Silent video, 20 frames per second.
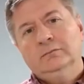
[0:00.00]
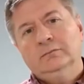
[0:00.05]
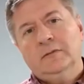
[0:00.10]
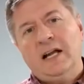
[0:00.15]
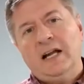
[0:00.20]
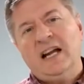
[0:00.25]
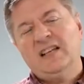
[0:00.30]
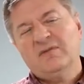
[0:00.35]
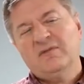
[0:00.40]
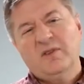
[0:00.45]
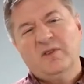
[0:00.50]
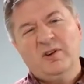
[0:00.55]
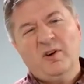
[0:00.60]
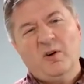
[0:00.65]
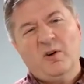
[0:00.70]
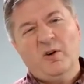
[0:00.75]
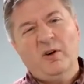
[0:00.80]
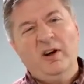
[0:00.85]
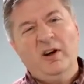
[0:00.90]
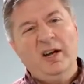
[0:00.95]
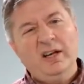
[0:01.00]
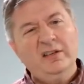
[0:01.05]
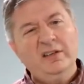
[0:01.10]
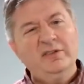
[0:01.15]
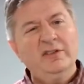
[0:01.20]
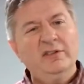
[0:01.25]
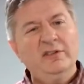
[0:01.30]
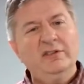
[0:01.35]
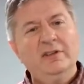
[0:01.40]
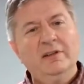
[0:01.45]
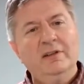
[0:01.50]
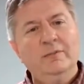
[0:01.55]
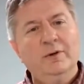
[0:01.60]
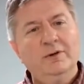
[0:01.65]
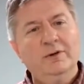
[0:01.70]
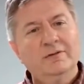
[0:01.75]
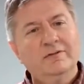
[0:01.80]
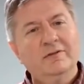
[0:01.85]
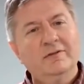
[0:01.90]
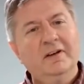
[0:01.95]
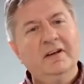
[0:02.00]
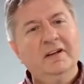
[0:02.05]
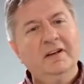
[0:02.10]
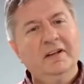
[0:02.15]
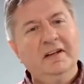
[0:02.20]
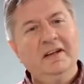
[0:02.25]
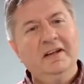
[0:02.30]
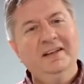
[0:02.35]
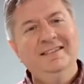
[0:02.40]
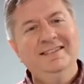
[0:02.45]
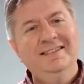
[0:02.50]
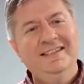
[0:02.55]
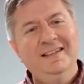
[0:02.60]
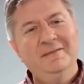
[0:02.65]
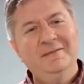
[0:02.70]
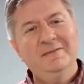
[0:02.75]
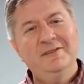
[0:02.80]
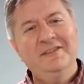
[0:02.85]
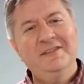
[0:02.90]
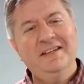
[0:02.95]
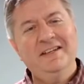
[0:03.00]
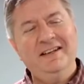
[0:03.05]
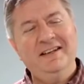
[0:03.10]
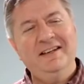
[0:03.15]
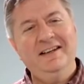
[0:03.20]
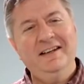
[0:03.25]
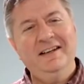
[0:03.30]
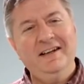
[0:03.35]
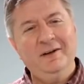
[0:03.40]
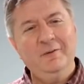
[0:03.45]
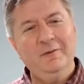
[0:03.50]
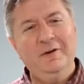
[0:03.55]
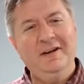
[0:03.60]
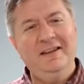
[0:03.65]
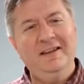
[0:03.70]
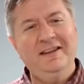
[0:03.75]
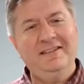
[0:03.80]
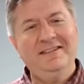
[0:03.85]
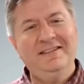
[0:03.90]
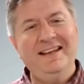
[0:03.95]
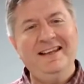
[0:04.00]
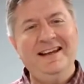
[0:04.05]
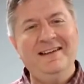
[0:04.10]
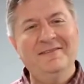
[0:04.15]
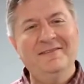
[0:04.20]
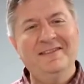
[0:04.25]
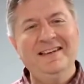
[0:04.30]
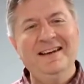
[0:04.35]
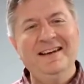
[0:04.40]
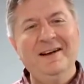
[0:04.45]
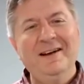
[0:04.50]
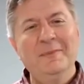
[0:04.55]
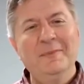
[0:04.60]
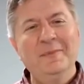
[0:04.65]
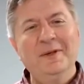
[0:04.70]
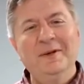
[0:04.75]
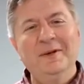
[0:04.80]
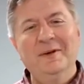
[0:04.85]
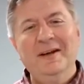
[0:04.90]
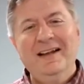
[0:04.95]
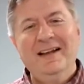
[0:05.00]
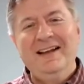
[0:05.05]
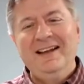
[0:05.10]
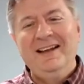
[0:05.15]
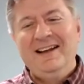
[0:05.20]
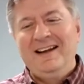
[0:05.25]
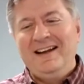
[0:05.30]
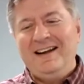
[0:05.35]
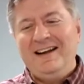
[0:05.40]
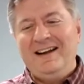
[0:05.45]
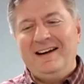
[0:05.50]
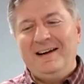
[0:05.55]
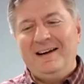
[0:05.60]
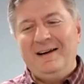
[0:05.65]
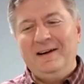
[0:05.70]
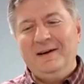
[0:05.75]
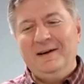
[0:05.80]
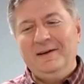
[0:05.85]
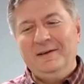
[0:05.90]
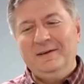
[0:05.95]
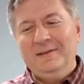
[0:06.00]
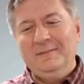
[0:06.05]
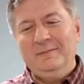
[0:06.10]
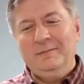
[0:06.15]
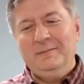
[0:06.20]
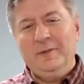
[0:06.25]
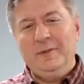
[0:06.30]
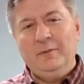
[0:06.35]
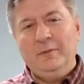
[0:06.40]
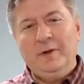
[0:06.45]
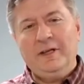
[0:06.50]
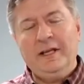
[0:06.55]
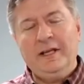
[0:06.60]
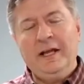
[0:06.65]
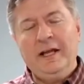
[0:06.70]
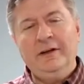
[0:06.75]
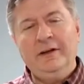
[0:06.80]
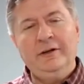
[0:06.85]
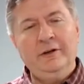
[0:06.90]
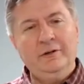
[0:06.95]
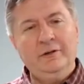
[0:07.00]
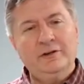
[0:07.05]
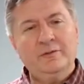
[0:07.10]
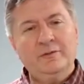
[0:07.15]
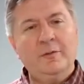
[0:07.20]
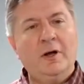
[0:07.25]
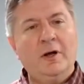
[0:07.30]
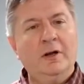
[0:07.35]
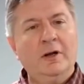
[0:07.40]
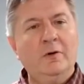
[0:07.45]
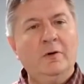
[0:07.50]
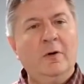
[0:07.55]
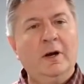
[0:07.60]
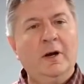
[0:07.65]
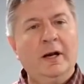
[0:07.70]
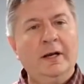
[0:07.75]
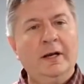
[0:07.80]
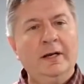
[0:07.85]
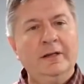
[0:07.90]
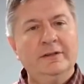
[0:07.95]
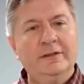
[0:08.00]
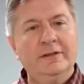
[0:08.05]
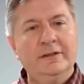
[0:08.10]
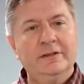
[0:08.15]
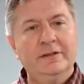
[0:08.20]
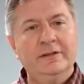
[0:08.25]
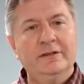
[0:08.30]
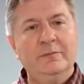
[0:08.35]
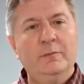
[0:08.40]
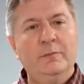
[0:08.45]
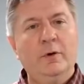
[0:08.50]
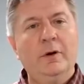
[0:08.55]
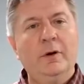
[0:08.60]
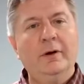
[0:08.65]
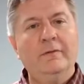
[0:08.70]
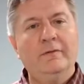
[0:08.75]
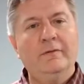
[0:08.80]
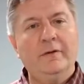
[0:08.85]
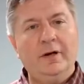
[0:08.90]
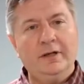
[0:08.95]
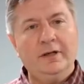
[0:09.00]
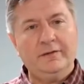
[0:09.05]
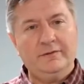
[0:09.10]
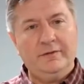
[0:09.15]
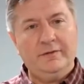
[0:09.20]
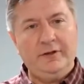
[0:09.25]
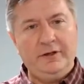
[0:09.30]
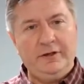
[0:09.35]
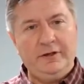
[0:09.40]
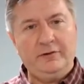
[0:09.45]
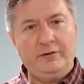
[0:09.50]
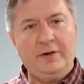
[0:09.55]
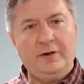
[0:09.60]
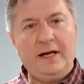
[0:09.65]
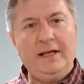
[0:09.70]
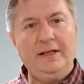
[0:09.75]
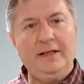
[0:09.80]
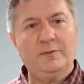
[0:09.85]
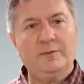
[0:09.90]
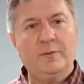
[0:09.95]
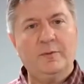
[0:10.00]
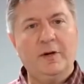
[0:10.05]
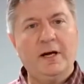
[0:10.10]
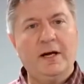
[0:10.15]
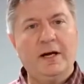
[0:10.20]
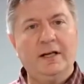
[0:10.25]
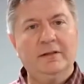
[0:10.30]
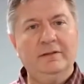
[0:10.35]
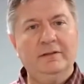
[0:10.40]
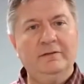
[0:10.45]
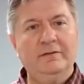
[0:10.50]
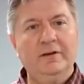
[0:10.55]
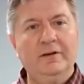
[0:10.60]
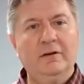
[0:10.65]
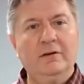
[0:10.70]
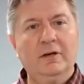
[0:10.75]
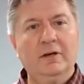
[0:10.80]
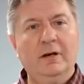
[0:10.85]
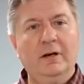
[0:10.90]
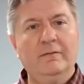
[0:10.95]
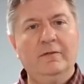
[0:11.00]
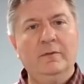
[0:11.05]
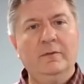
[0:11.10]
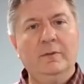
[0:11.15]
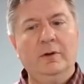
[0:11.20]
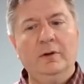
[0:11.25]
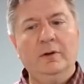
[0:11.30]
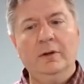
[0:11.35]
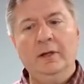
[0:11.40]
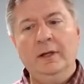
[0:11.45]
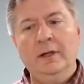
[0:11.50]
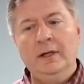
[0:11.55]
Ask for Corey, he's usually the most friendly. I'm just kidding. Anyone on the staff can help you. But we can do smaller quantities because it's important for us for you to try these products and feel comfortable.